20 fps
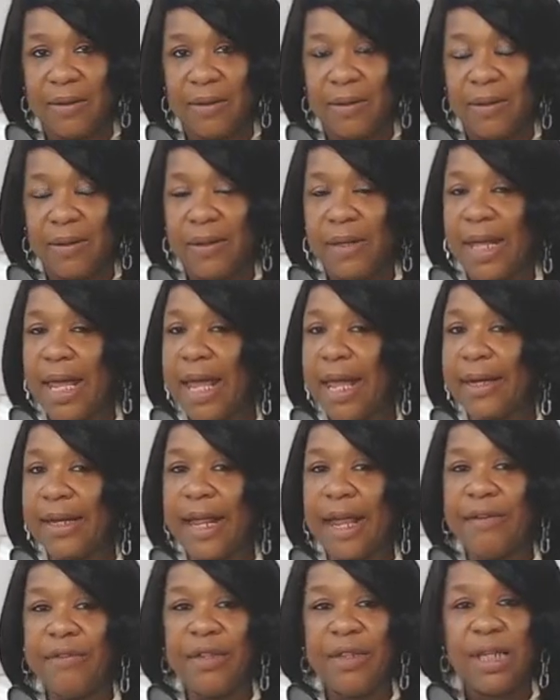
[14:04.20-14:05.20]
had
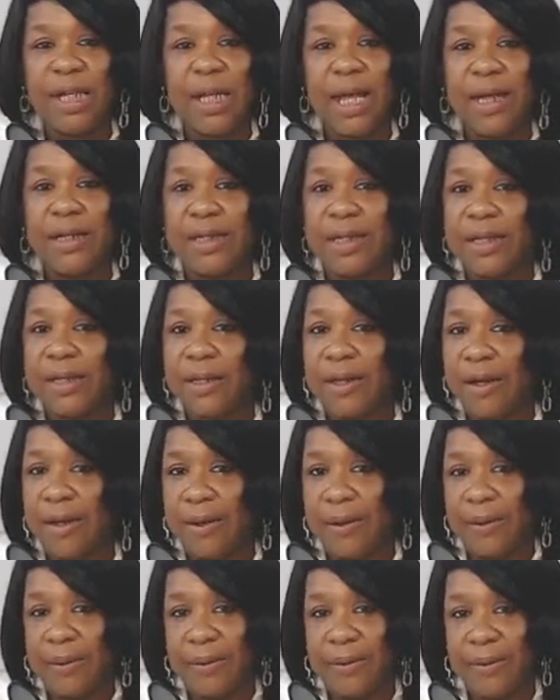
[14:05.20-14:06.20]
everything
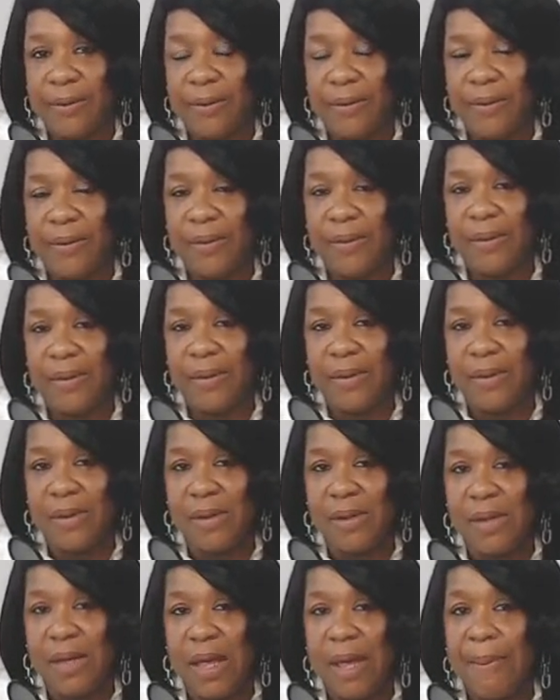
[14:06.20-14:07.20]
identical,
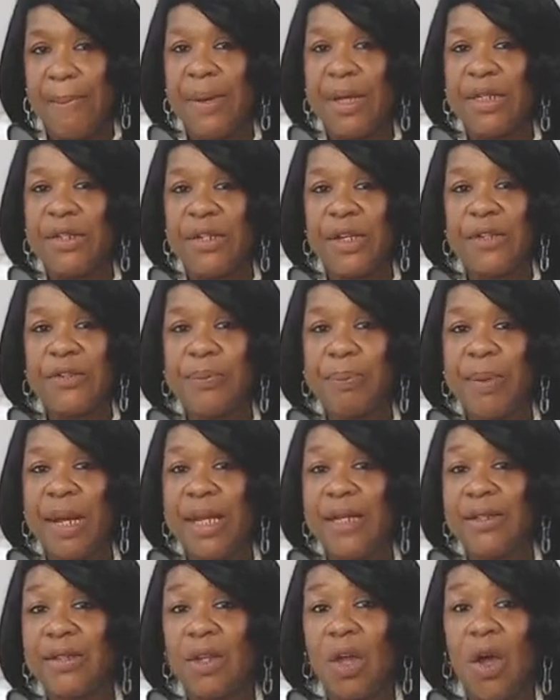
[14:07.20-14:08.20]
but just
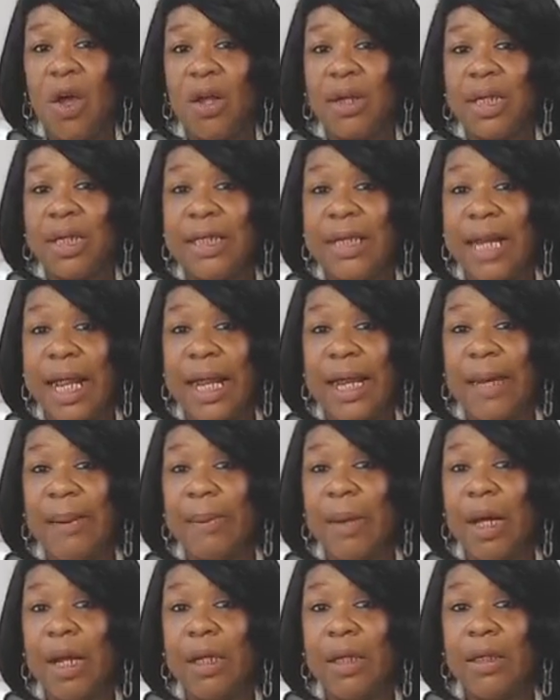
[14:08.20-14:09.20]
based on a name
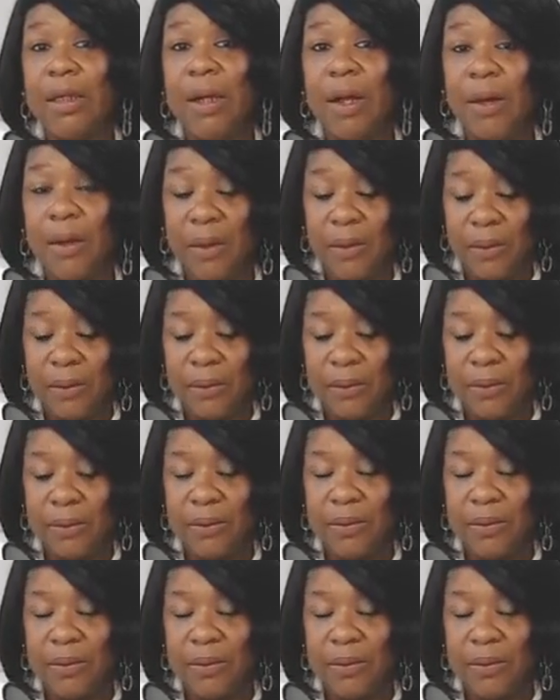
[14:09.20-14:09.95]
alone,